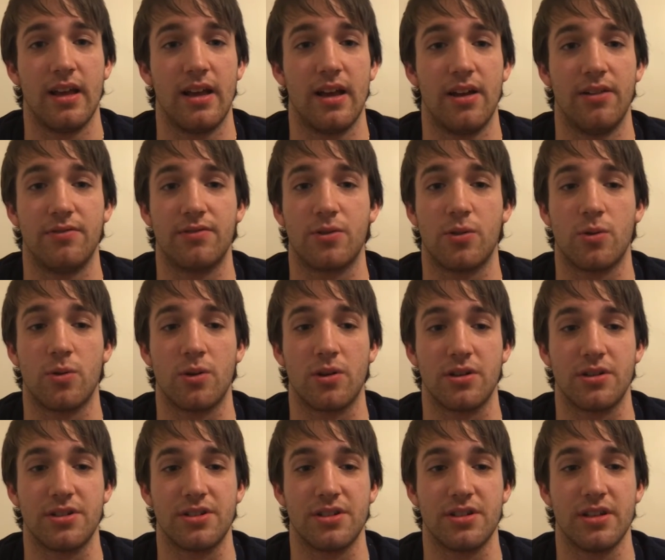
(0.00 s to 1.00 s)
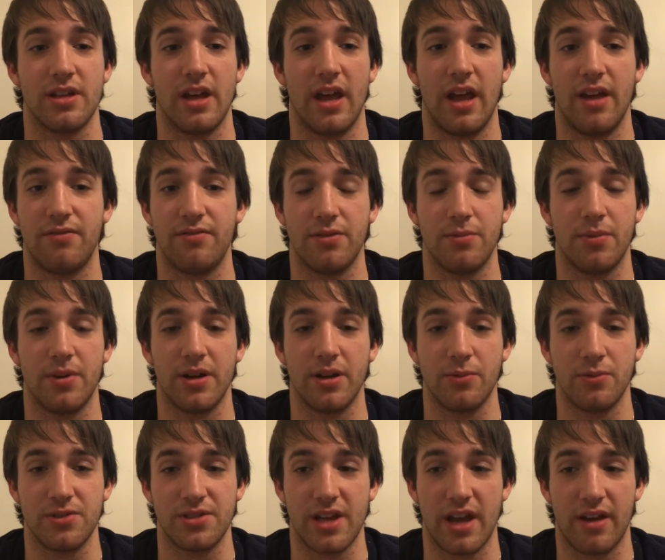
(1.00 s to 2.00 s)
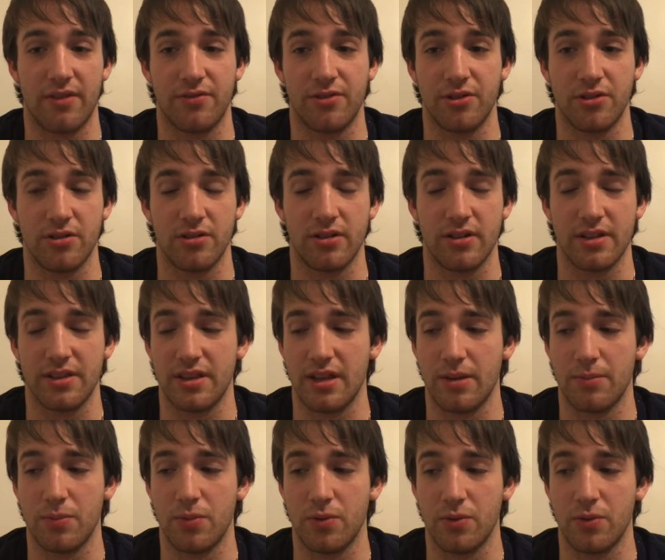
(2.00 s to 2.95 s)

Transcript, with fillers: Of course, everybody was after her at that